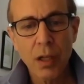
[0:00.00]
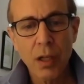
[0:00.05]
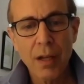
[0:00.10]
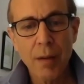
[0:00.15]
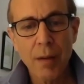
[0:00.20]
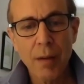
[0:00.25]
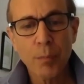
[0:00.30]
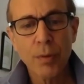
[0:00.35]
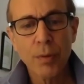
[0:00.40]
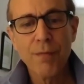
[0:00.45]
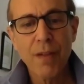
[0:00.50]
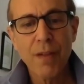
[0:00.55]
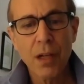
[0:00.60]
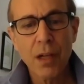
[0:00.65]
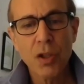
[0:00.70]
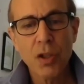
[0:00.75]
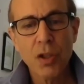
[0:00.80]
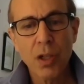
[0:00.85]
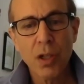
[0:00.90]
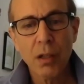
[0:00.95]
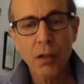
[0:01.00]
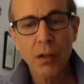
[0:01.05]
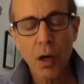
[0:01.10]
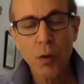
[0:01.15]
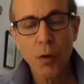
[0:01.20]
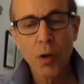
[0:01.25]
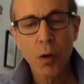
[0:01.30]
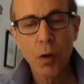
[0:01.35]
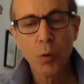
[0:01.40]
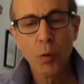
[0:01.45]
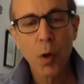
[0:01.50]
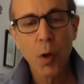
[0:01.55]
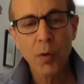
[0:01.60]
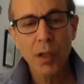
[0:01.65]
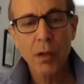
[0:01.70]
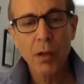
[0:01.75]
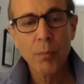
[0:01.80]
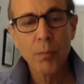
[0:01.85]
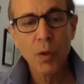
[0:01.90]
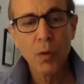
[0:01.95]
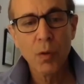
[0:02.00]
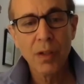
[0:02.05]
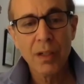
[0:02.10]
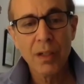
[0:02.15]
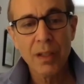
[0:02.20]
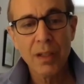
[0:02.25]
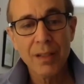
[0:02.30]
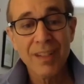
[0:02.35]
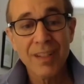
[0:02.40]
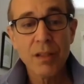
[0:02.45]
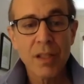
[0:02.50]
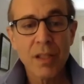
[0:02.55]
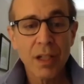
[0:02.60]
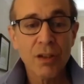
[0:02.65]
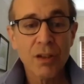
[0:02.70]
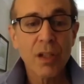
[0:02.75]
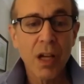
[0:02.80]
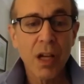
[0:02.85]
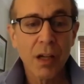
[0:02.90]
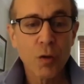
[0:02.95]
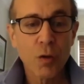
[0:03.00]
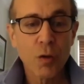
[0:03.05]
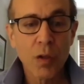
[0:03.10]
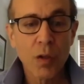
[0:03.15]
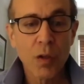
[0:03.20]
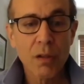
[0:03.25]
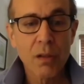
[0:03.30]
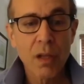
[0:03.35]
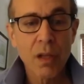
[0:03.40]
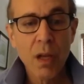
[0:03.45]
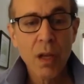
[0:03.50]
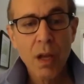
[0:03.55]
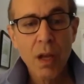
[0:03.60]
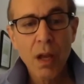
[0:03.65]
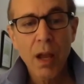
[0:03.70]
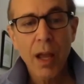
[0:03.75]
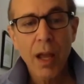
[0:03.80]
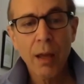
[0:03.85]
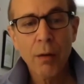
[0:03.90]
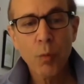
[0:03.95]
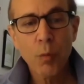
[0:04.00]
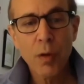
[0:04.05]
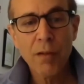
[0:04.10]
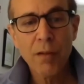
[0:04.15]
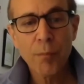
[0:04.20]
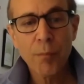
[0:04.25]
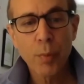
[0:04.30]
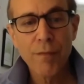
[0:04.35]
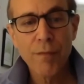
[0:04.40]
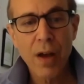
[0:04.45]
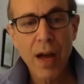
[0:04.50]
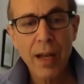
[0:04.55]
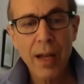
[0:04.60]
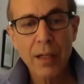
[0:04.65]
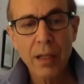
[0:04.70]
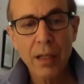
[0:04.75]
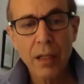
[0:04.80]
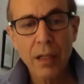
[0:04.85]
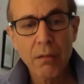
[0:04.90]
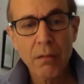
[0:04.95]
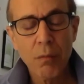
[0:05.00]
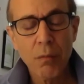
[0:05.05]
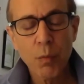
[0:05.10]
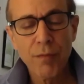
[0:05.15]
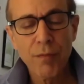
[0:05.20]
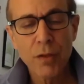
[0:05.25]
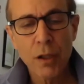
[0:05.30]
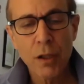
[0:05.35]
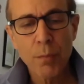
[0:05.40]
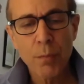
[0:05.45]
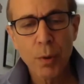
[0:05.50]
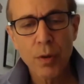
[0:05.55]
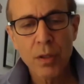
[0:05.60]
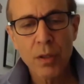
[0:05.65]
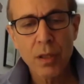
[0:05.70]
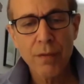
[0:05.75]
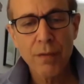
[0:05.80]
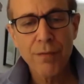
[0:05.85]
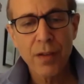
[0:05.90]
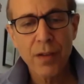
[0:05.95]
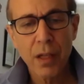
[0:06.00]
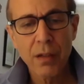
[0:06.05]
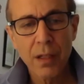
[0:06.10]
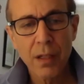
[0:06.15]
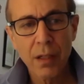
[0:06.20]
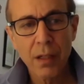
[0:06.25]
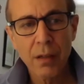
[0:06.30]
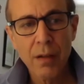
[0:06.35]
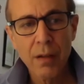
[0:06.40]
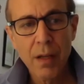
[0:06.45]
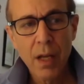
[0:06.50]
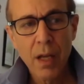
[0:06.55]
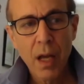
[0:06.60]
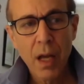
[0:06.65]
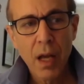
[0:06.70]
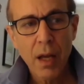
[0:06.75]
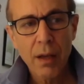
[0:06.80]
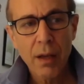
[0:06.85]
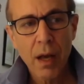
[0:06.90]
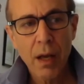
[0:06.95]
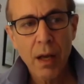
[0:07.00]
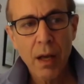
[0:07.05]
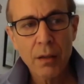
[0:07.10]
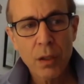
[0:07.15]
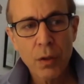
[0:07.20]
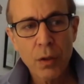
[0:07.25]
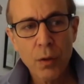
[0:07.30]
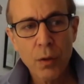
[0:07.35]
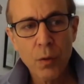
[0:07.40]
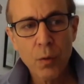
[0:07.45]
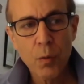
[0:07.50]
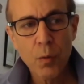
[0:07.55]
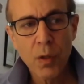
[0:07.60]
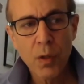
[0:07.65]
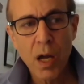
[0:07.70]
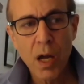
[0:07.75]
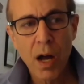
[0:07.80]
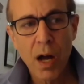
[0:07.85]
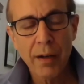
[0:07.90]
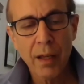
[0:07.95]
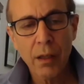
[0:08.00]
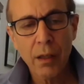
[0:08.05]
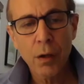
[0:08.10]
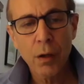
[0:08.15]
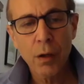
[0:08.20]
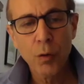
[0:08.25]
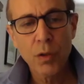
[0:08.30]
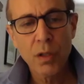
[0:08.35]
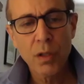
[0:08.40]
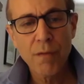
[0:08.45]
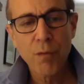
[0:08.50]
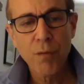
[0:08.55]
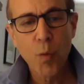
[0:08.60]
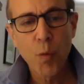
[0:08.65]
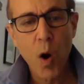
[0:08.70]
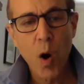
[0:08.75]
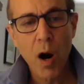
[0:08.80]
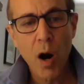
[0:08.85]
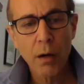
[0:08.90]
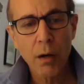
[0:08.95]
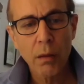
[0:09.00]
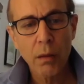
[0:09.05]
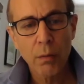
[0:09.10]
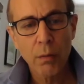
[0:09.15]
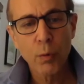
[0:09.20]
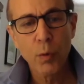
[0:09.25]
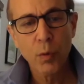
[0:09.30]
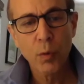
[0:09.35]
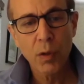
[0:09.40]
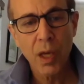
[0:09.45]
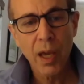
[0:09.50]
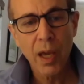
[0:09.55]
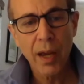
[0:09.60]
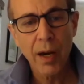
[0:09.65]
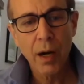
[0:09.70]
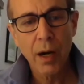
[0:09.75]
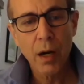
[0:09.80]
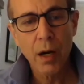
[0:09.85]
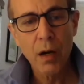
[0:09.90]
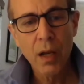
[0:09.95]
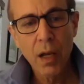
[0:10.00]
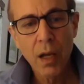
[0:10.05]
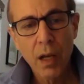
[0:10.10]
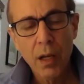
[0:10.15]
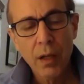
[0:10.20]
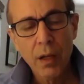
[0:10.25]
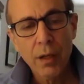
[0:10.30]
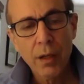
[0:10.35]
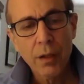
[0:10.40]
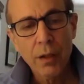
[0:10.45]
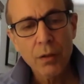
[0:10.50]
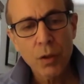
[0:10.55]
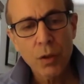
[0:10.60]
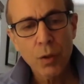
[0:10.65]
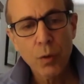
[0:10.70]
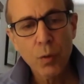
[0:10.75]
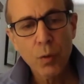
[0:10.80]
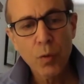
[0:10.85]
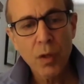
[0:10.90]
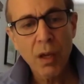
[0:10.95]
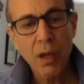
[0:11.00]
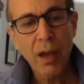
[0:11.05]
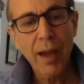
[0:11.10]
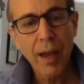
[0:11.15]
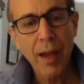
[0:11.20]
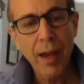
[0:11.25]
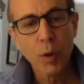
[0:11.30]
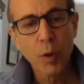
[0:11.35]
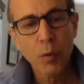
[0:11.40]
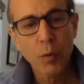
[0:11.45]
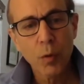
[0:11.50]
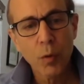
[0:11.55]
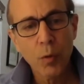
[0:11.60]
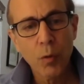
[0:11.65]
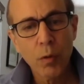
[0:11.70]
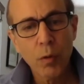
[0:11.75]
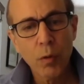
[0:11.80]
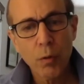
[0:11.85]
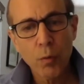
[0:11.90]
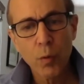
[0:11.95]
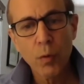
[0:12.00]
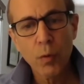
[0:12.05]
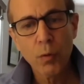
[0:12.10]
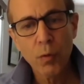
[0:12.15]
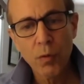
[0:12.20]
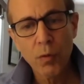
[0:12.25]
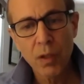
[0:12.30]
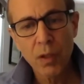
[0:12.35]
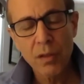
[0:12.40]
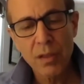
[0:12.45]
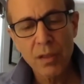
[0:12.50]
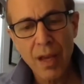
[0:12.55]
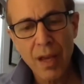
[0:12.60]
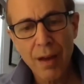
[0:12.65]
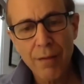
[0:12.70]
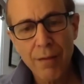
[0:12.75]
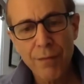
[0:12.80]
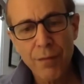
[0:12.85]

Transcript: and prevention in cocoa growing communities in 6 countries. And we've provided and we've dispersed the funding to Ghana and Cote d'Ivoire through CARE, to Cameroon through UNICEF,